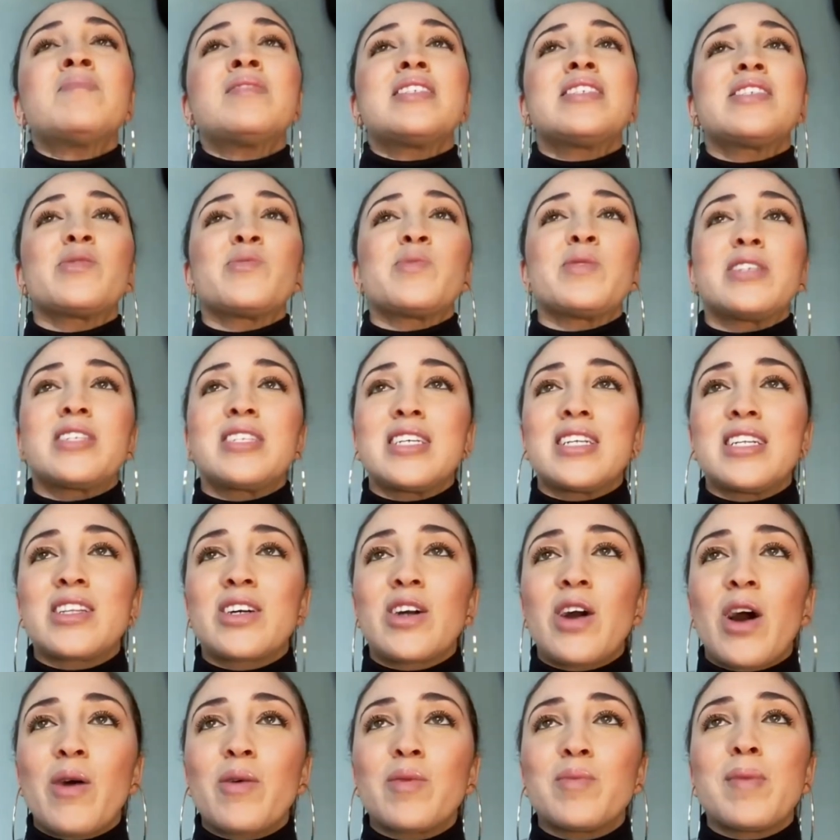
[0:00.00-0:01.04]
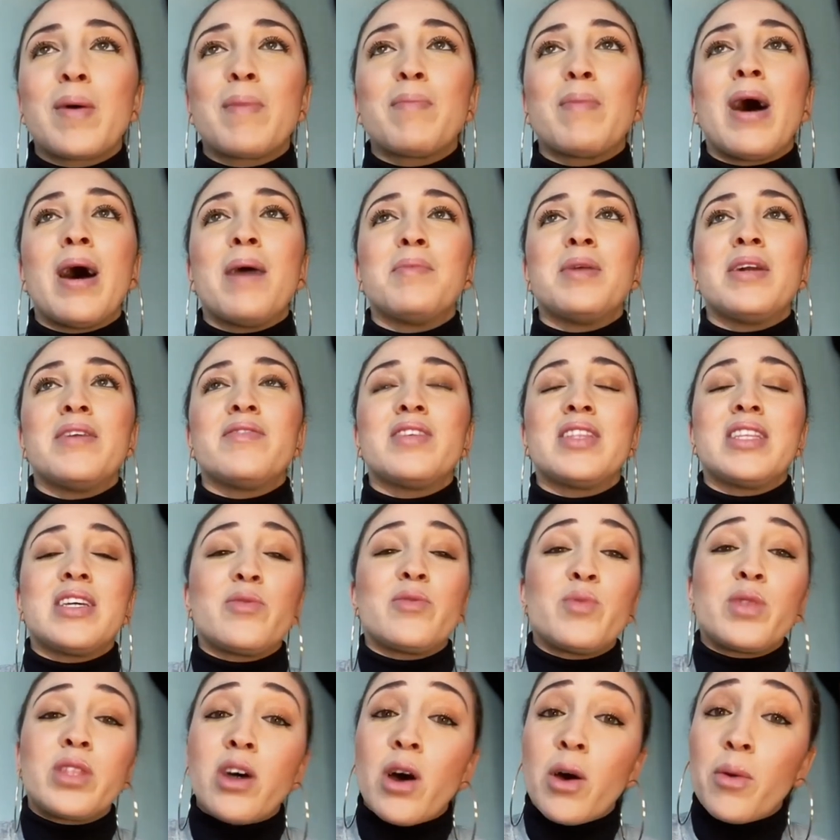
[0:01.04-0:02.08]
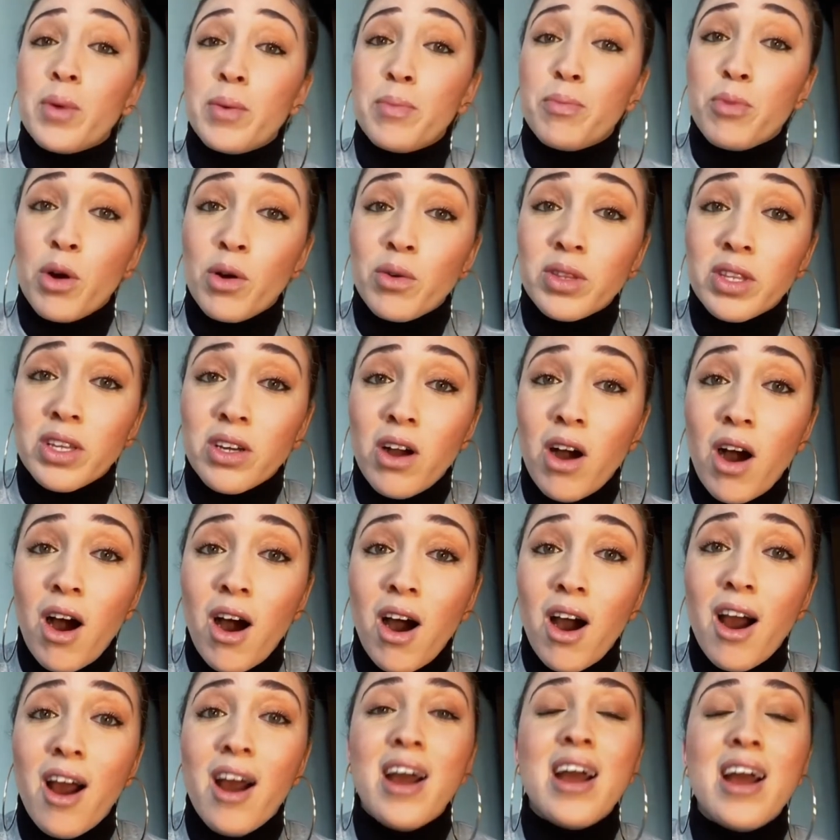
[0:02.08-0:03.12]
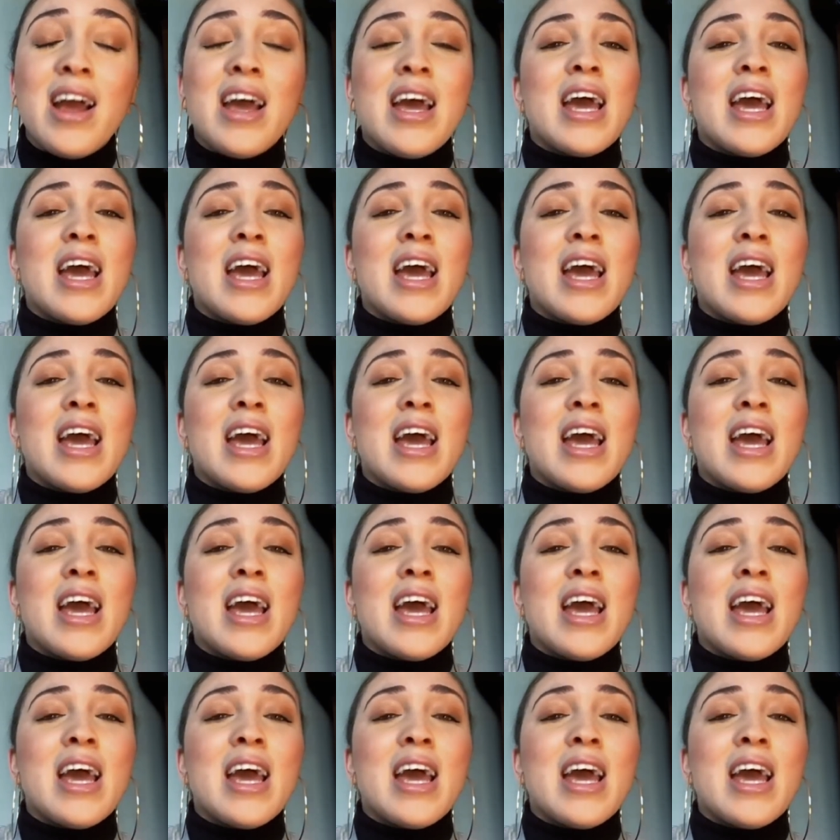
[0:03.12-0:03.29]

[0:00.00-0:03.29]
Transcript: So we were sitting in the car with my mom and everything, thought we broke the car.